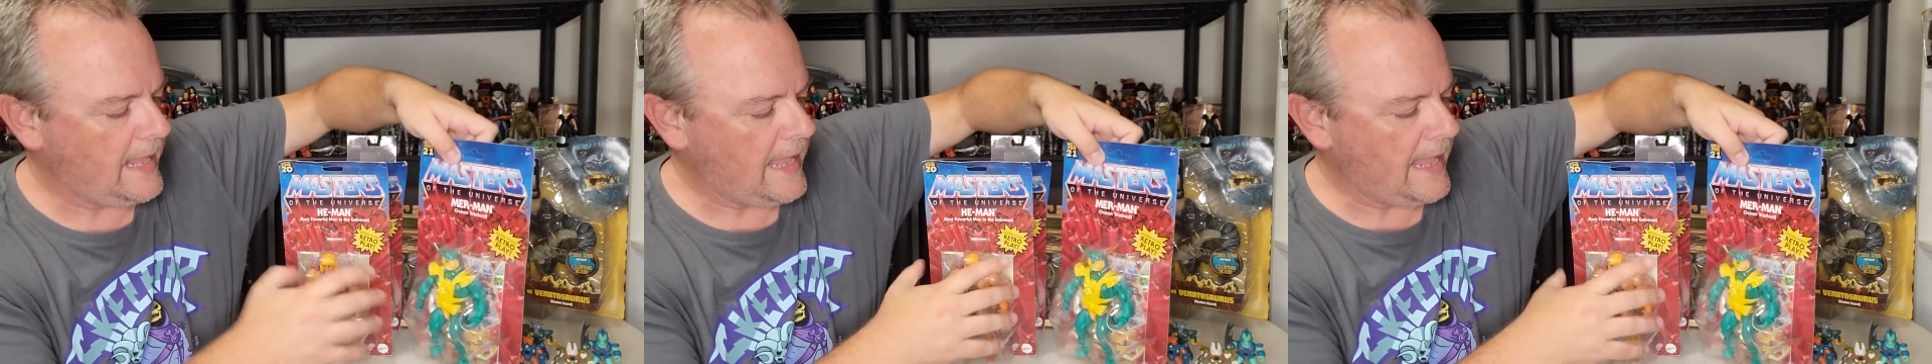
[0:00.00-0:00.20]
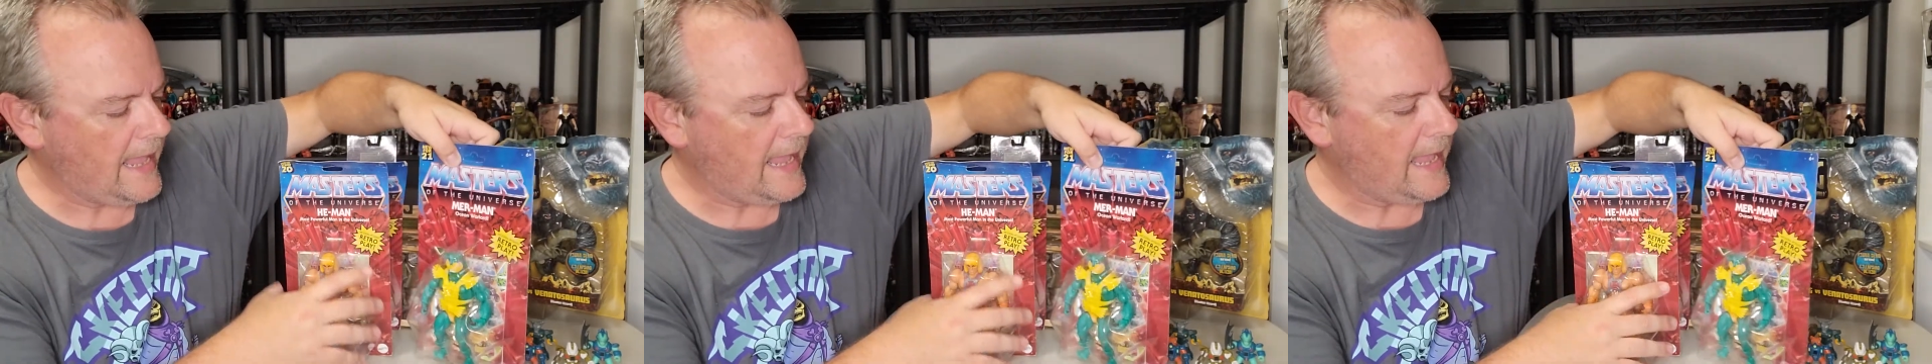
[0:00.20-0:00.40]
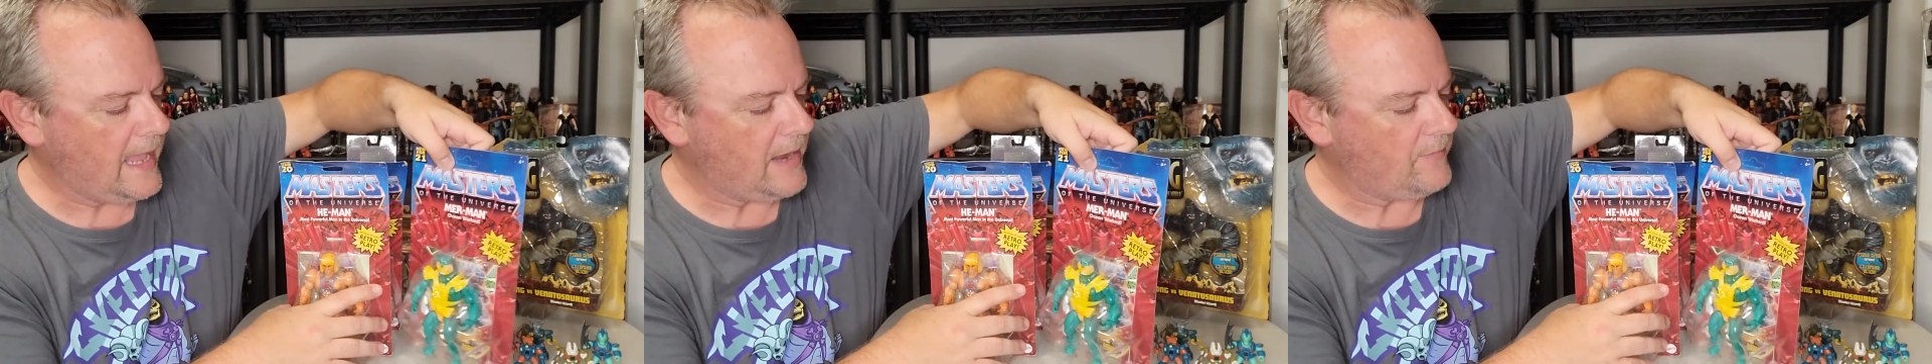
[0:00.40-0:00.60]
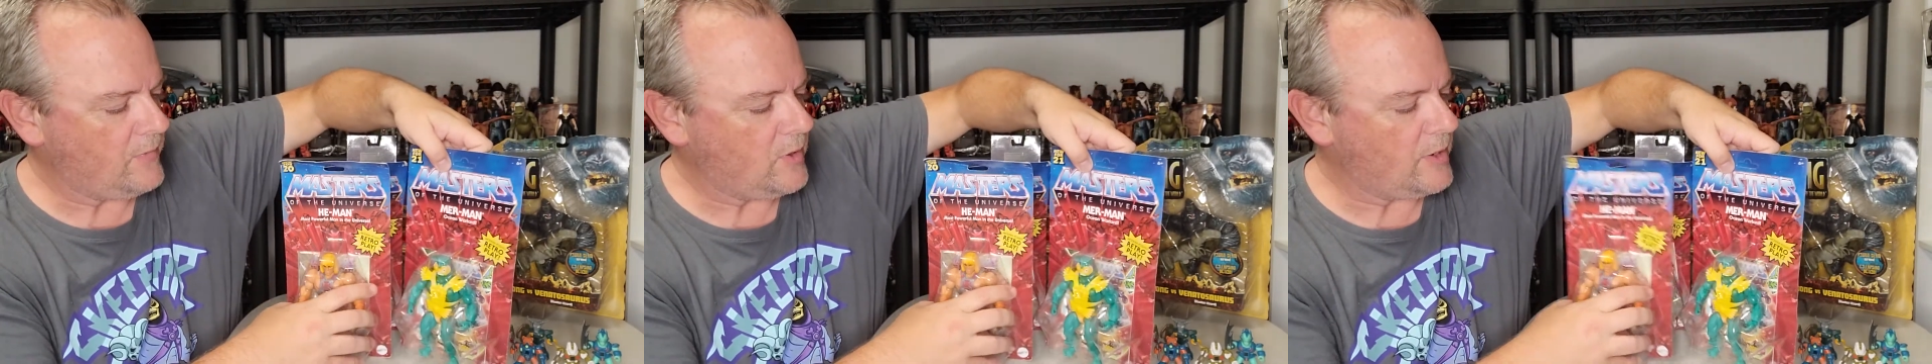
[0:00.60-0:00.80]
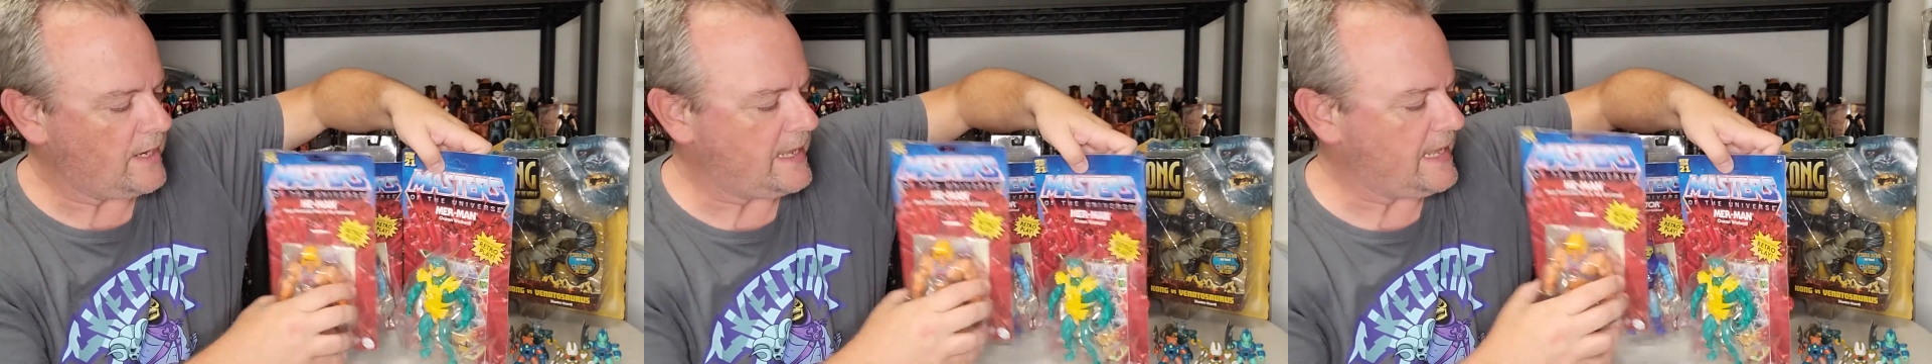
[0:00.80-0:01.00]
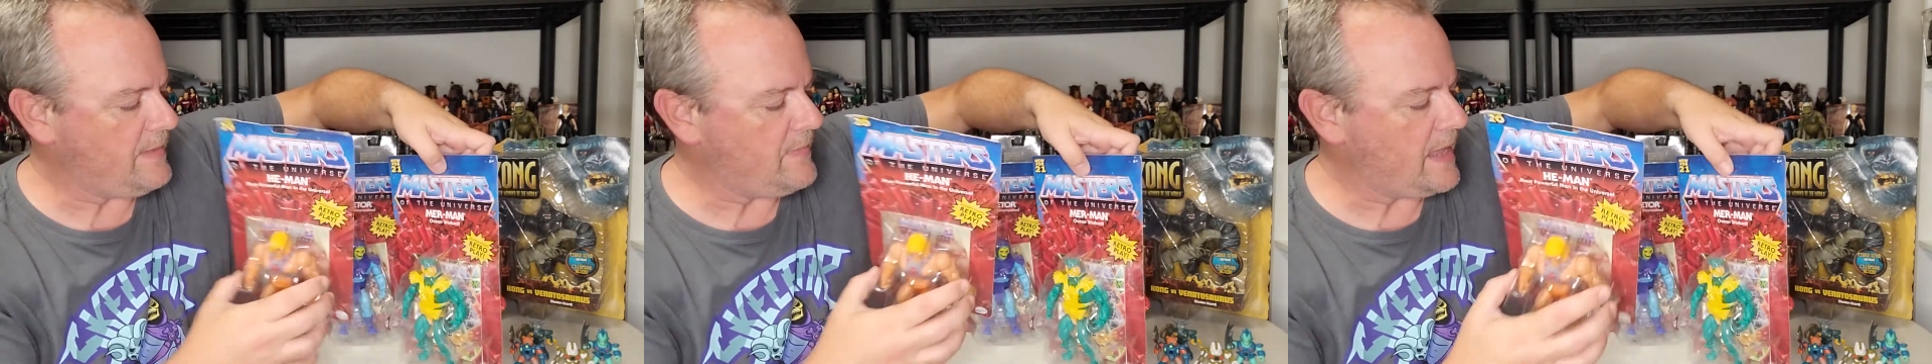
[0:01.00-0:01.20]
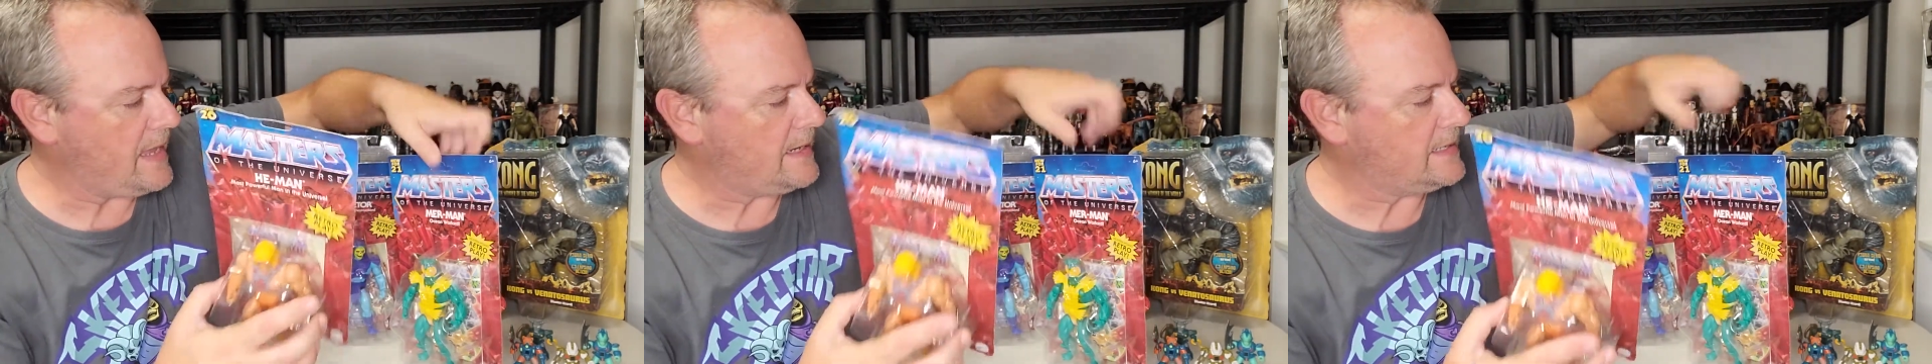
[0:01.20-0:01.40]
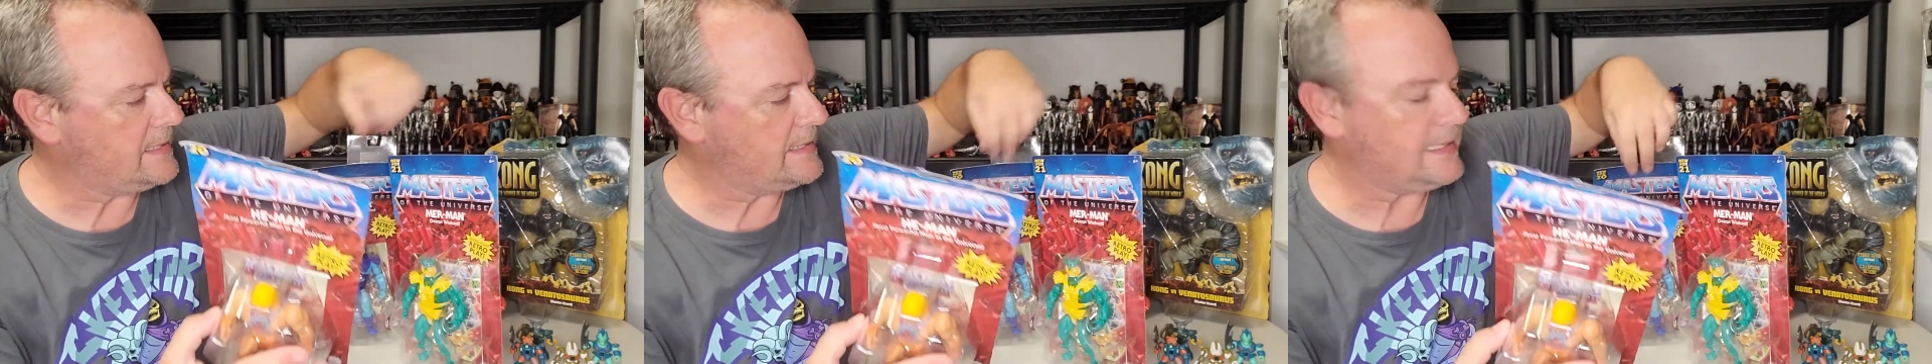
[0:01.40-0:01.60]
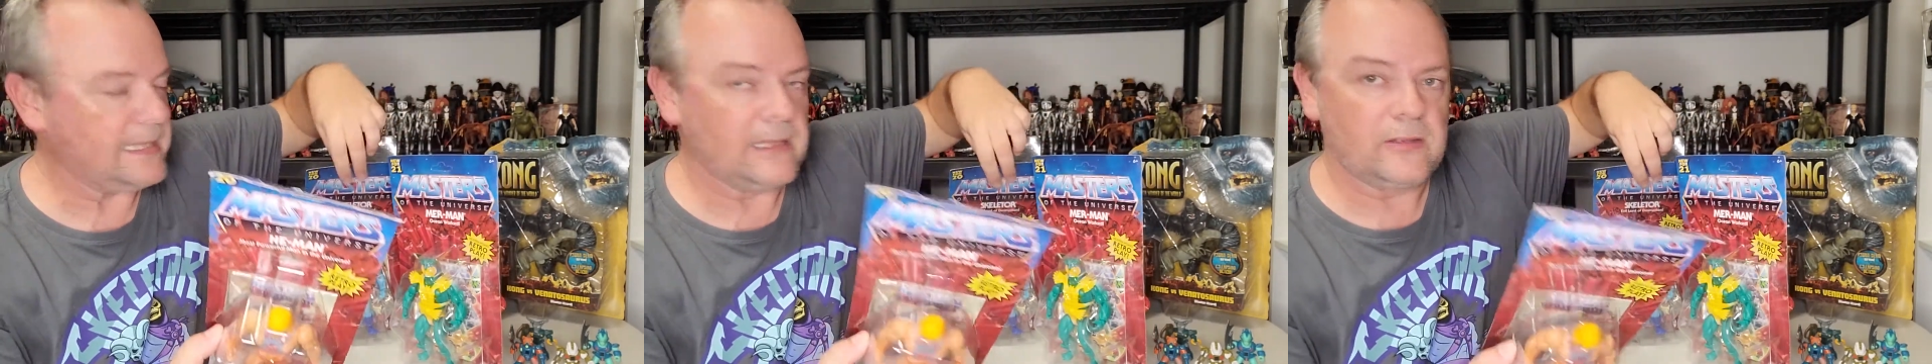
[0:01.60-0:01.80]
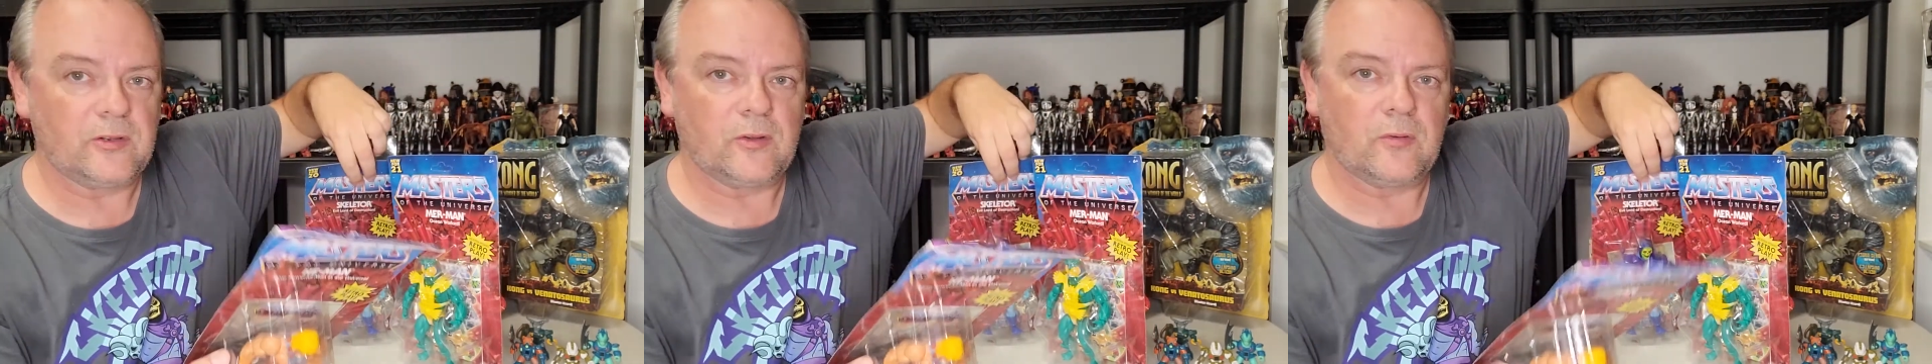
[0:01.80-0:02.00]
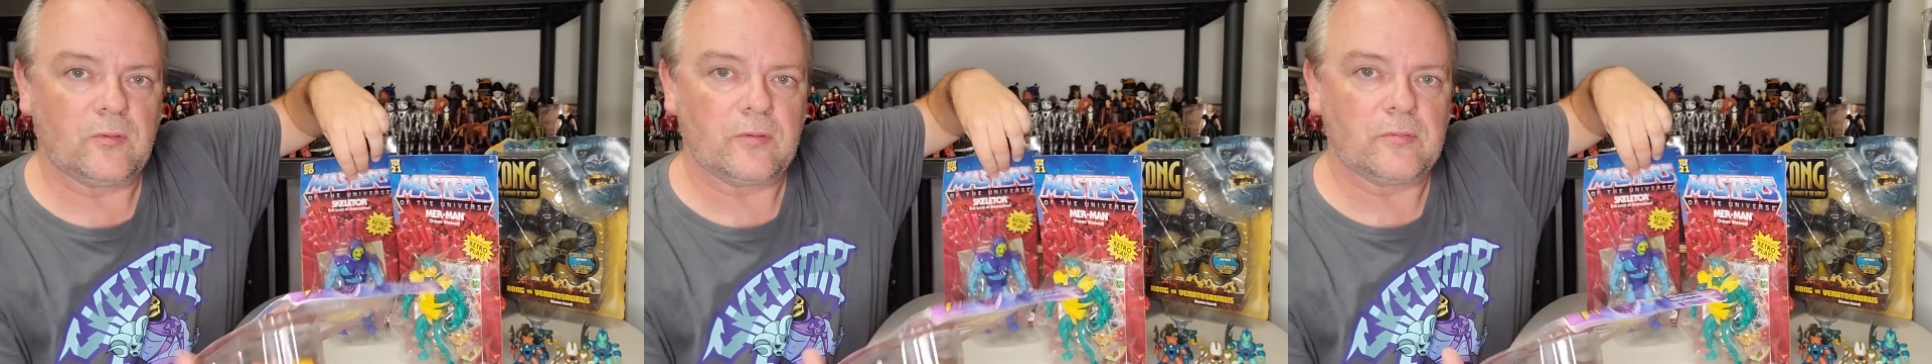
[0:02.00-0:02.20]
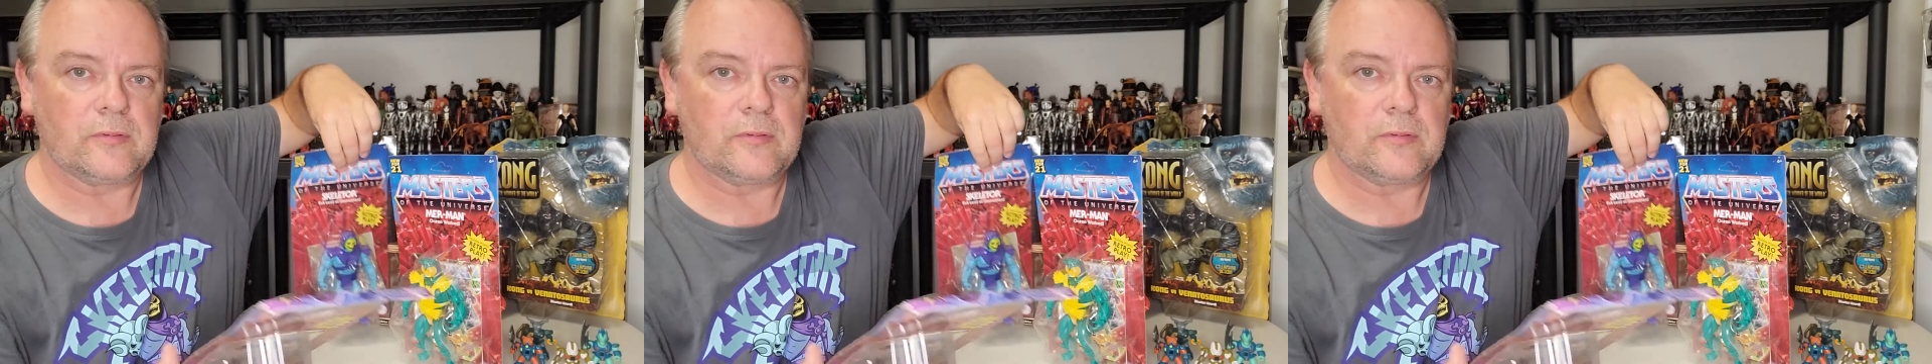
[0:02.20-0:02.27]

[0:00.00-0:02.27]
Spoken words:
And we've got He-Man and Skeletor